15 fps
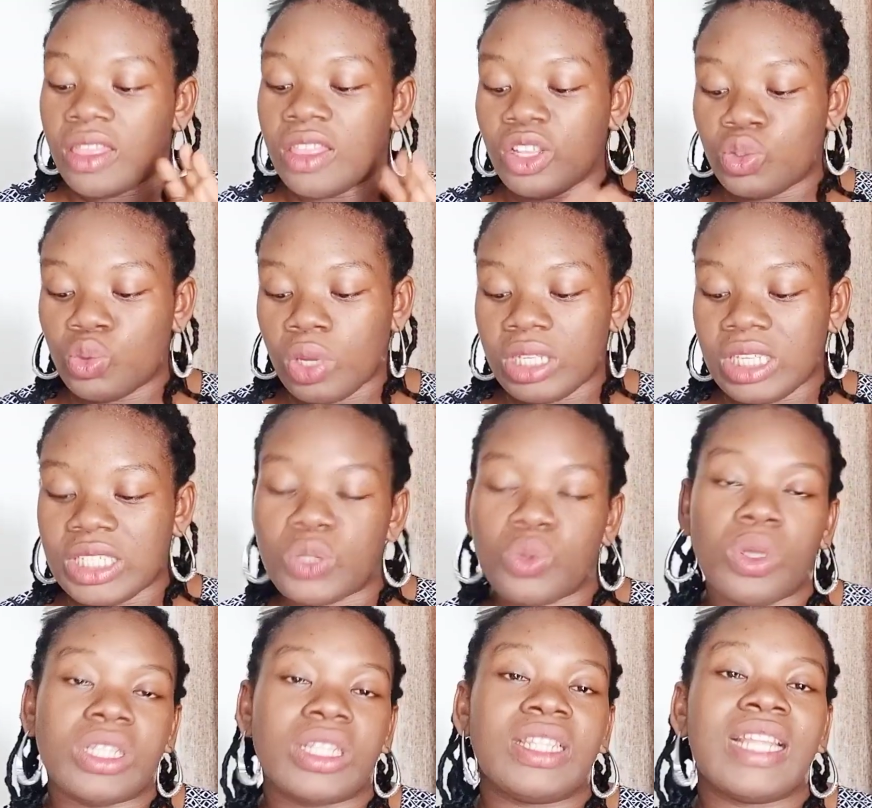This one is
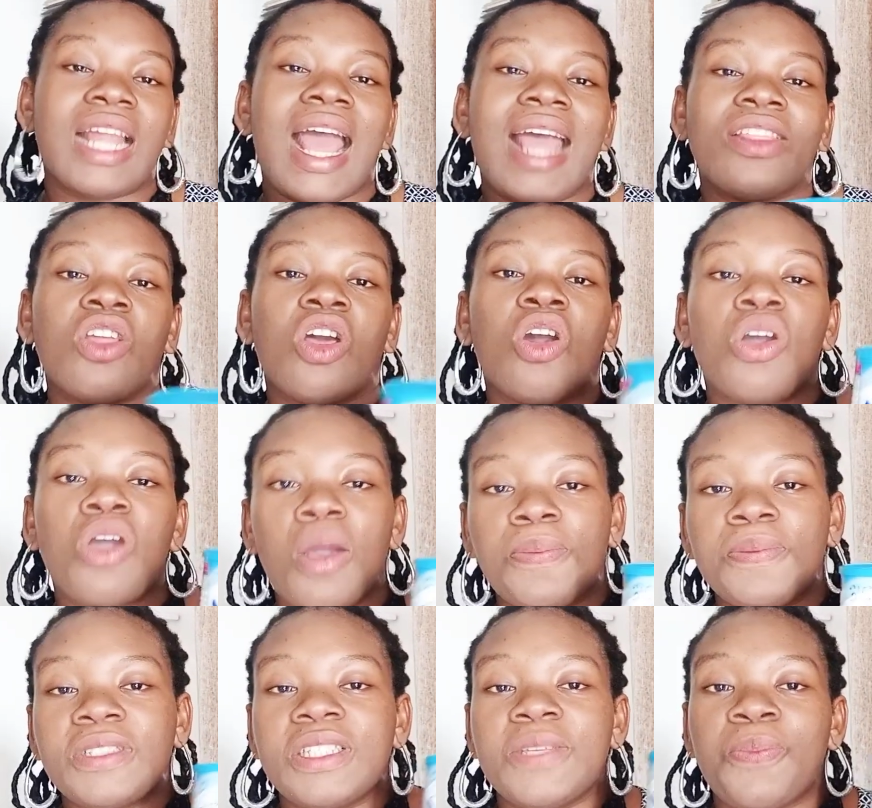what? NAN
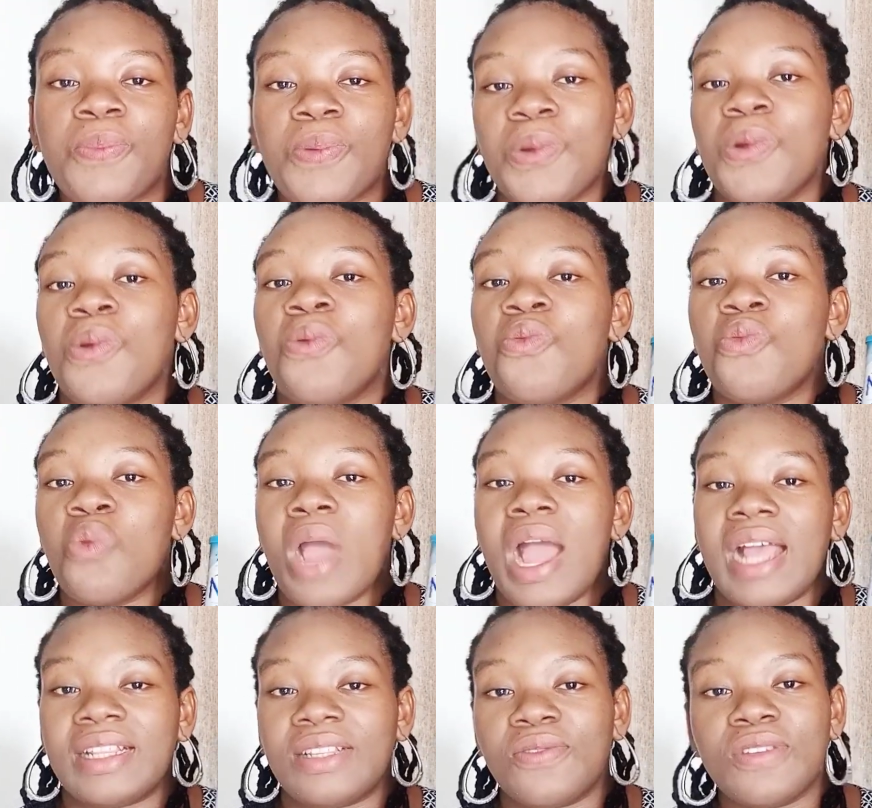OPITPRO
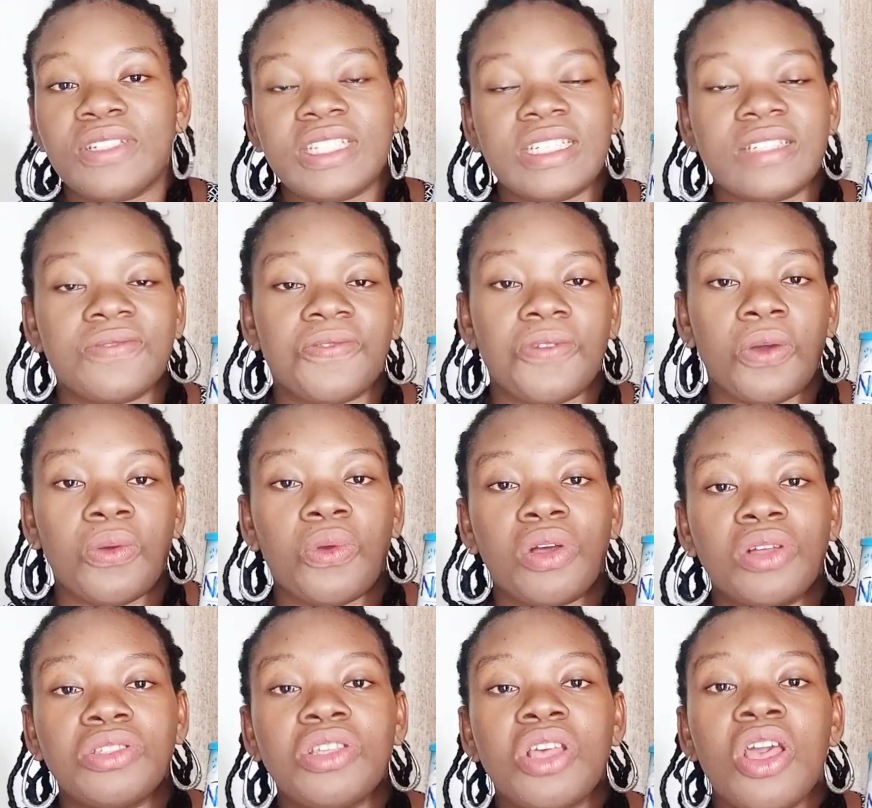1, which is for
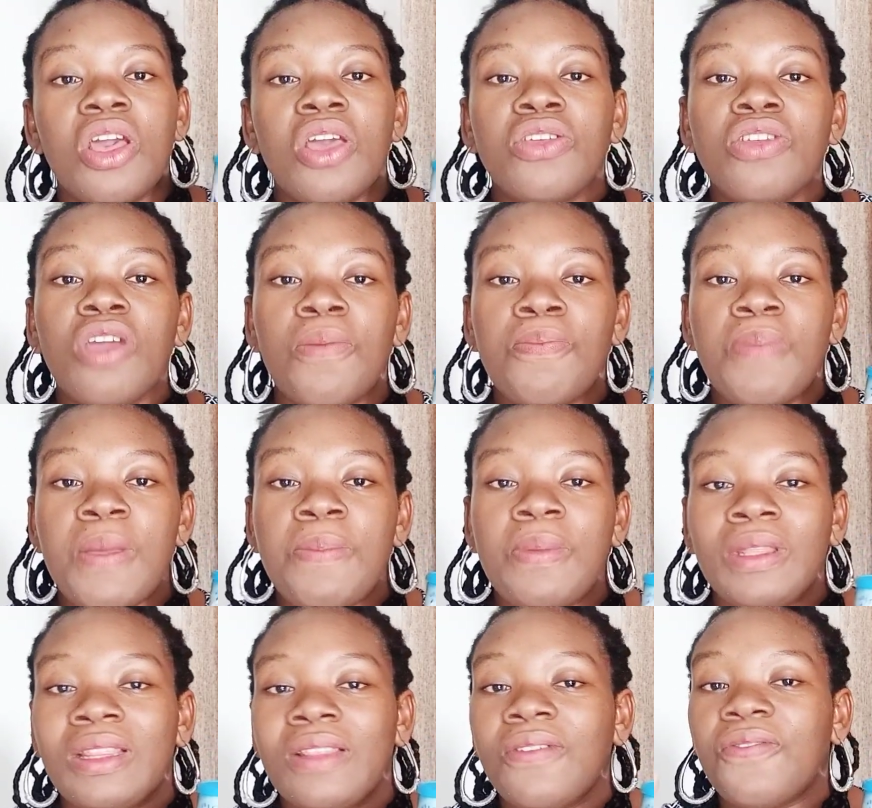what? Your
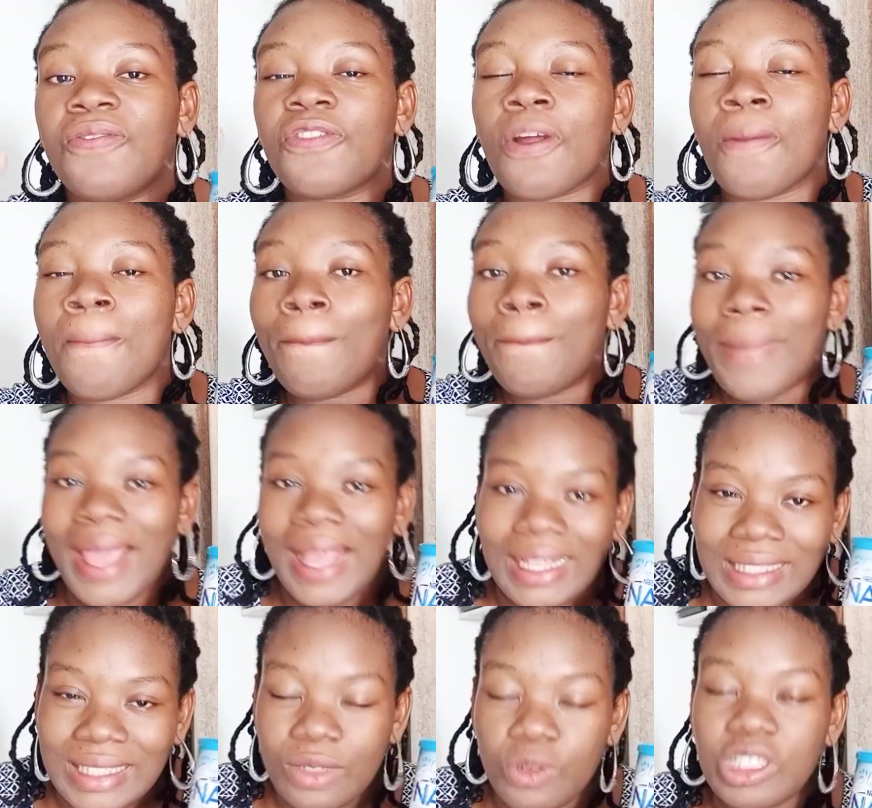baby from
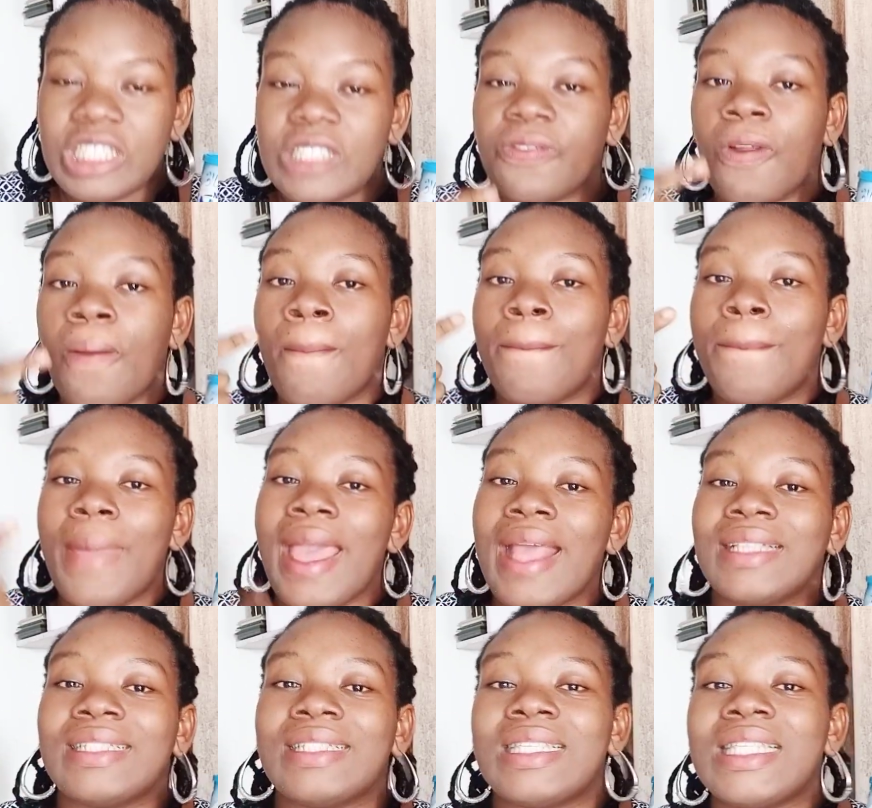birth, which is from
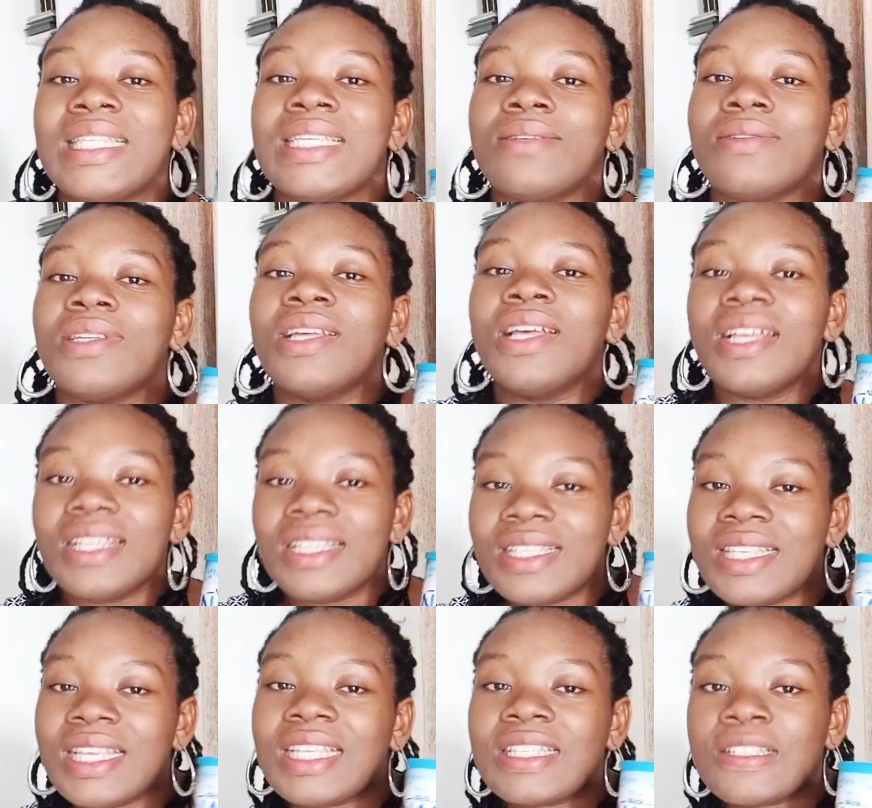birth till
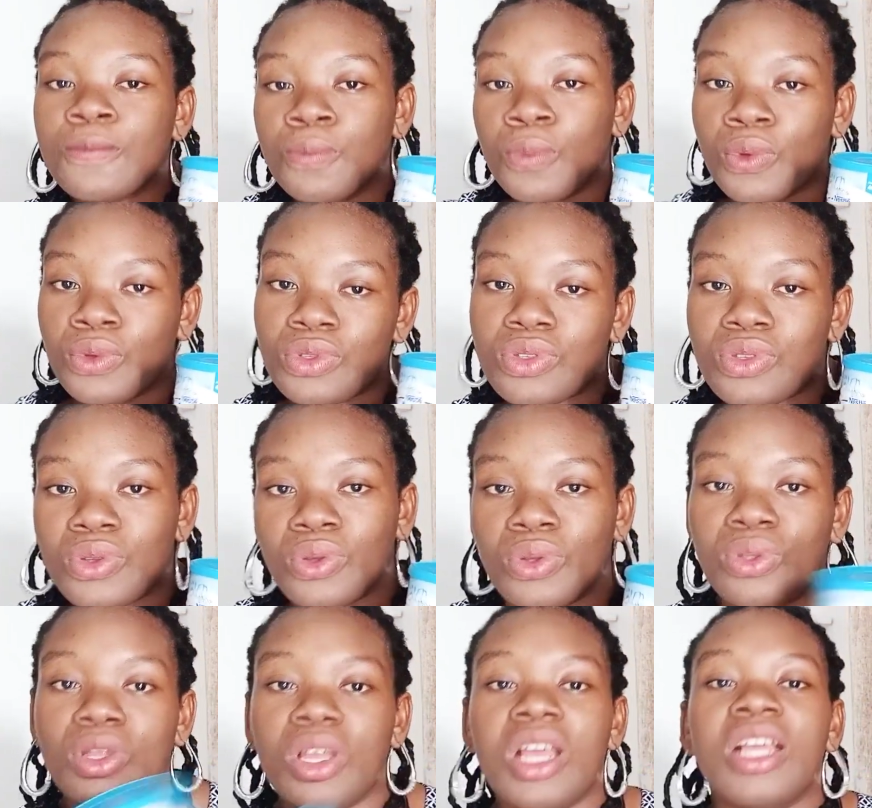6 months
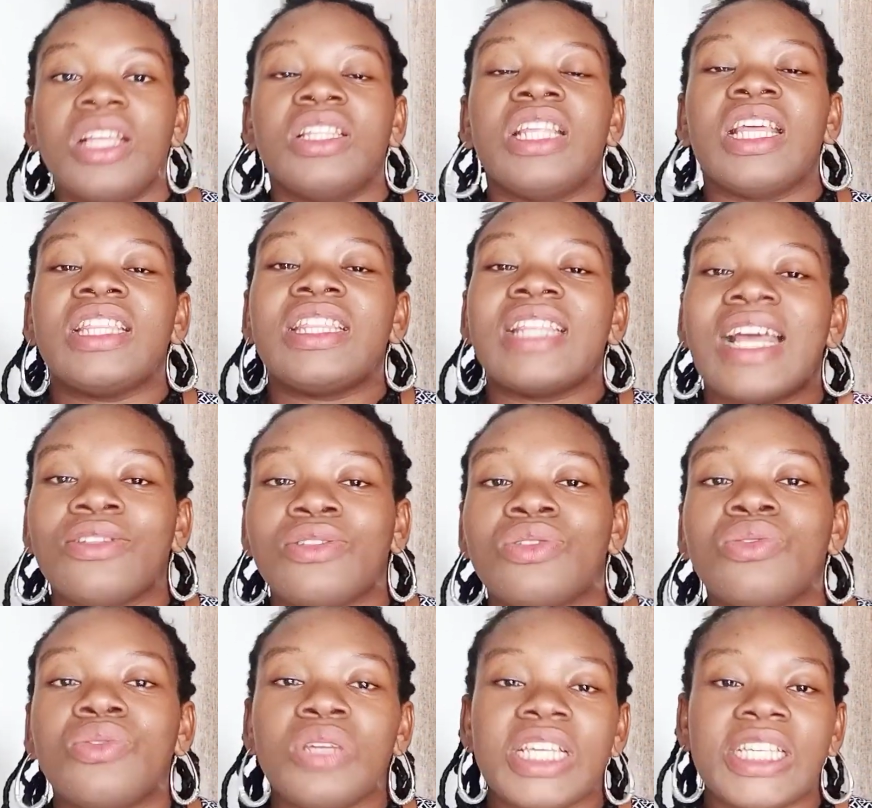old. The nan
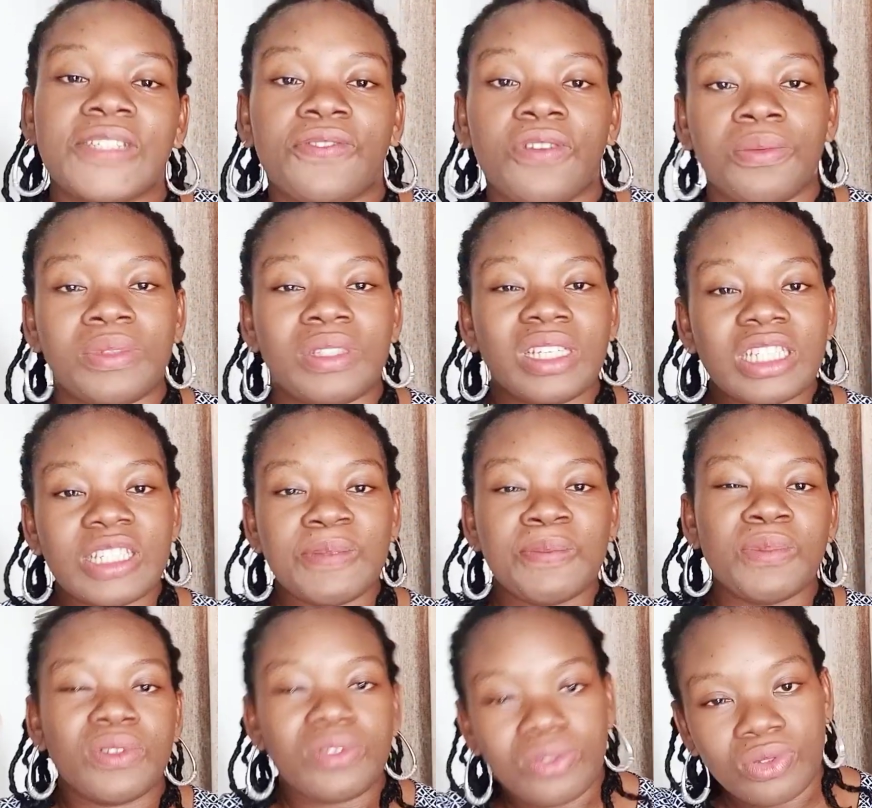2 is from 6
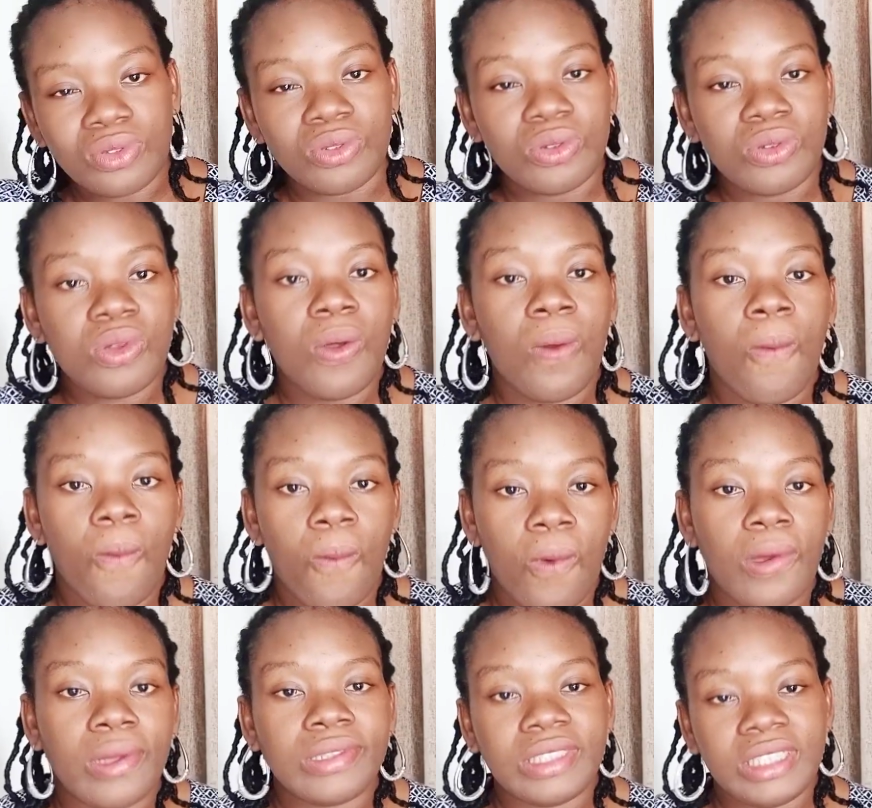months to
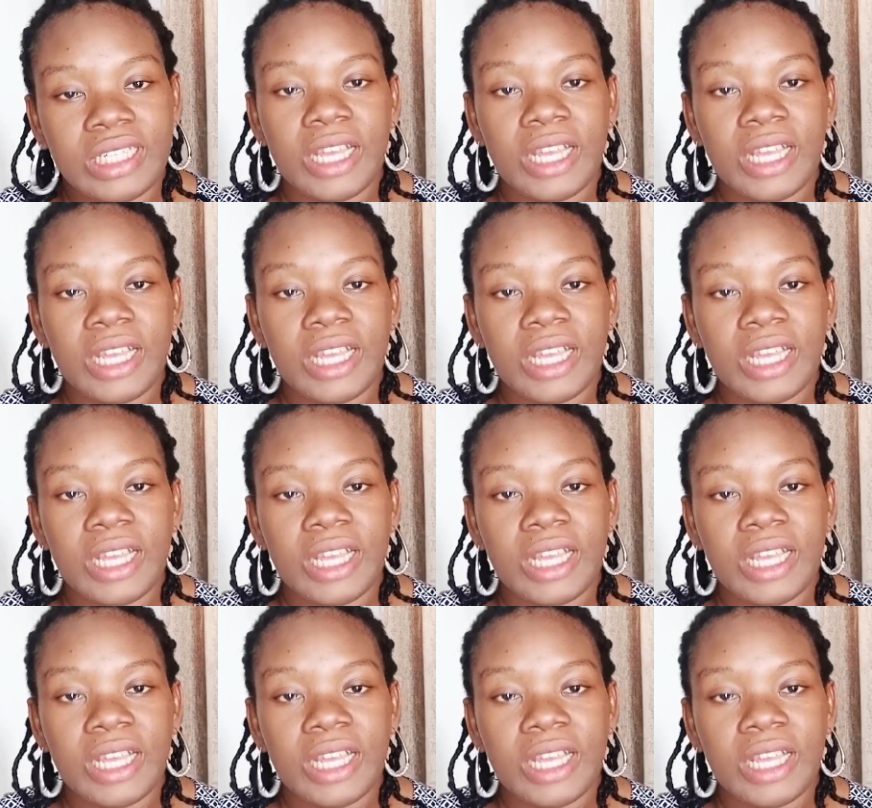1